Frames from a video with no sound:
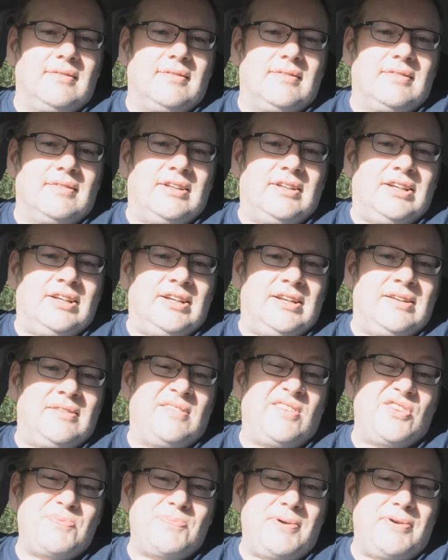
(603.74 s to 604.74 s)

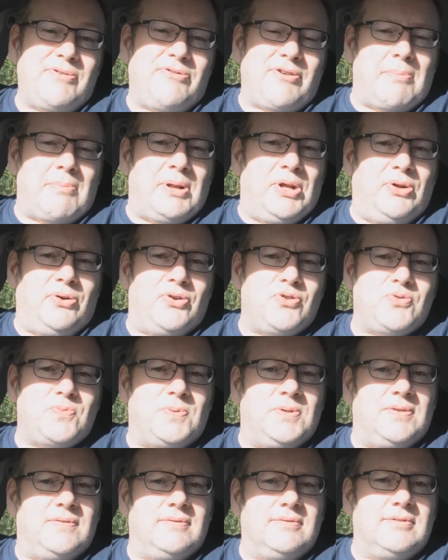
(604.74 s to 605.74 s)
there's a bit of family illness,
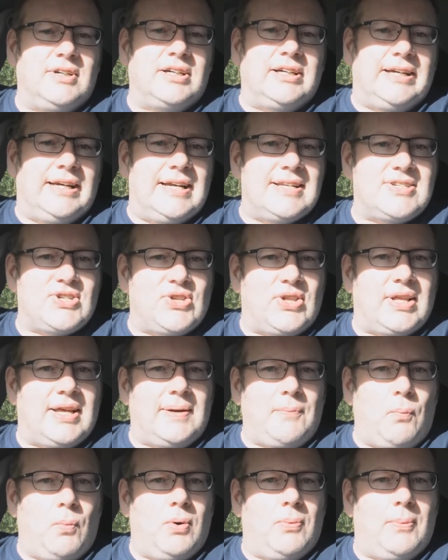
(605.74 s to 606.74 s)
but I can get to that
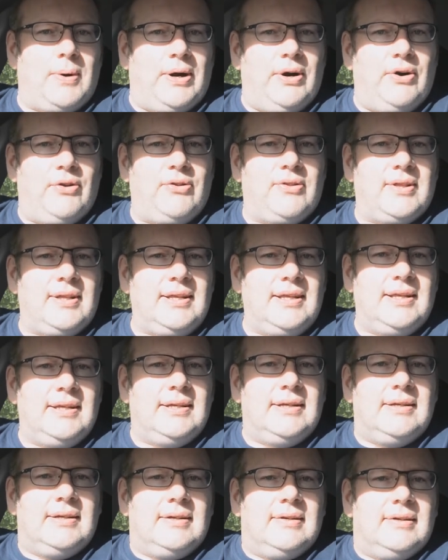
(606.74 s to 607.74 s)
one way or another.
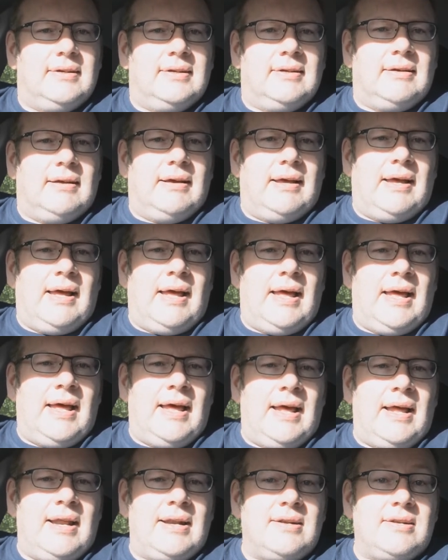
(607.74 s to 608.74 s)

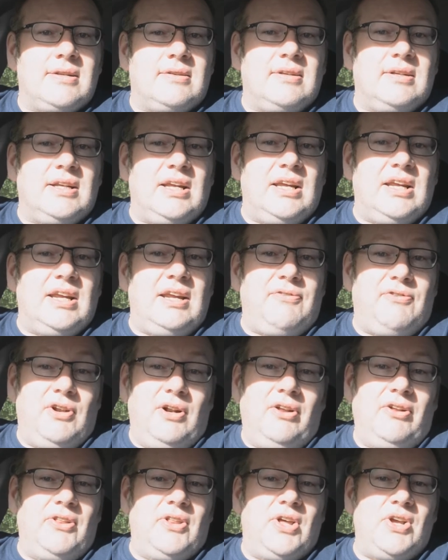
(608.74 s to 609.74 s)
And if you
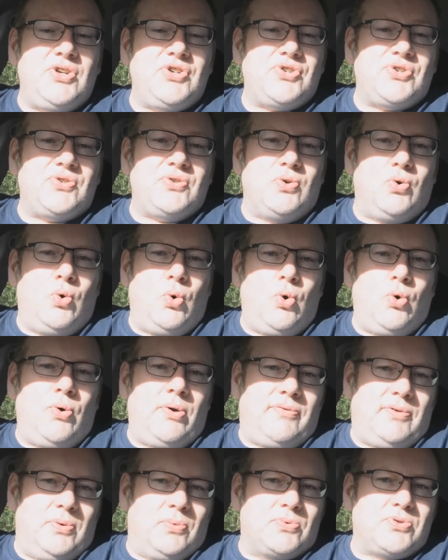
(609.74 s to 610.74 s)
like this, or
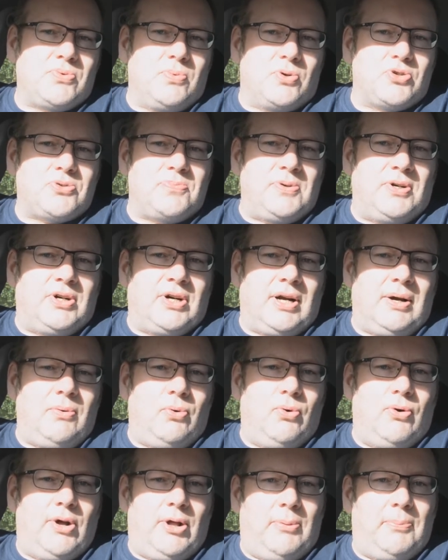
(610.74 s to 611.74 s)
if you want to watch me grow
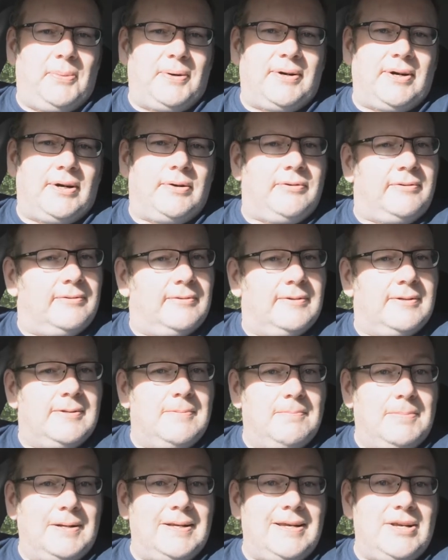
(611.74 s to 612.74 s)
or help me grow,
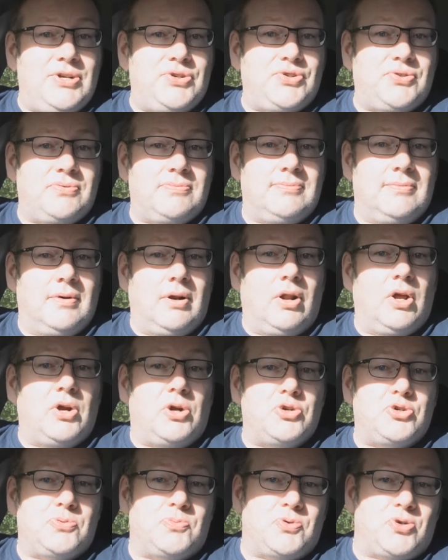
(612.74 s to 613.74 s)
please like
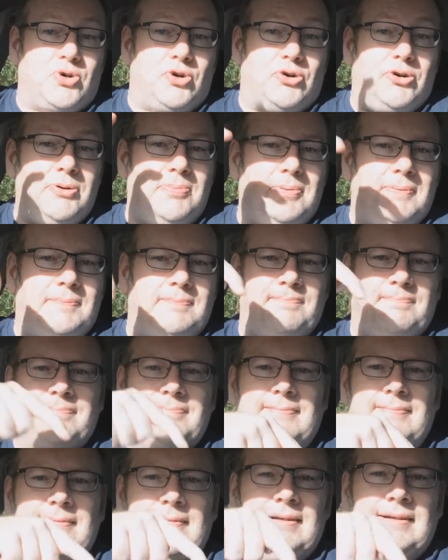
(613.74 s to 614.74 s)
and subscribe.
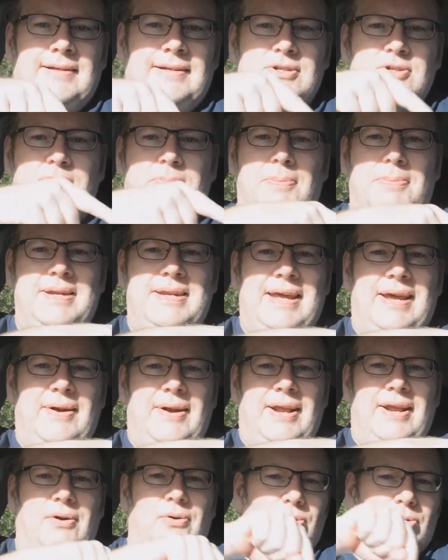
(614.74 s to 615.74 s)
It's probably down
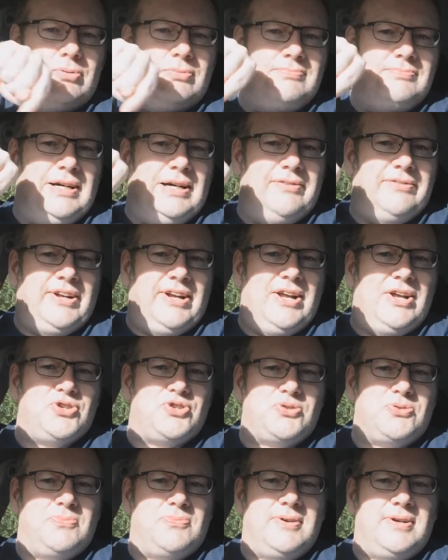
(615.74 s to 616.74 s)
here or up here
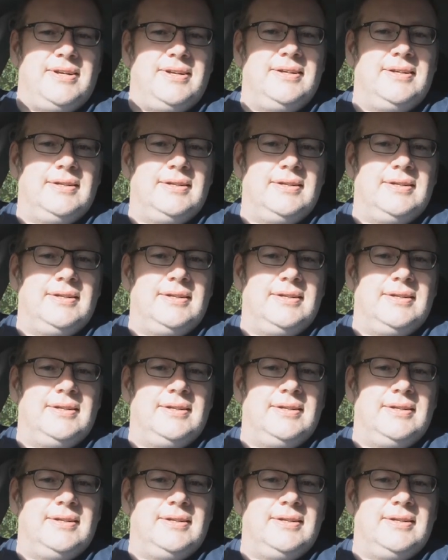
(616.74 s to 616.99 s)
somewhere.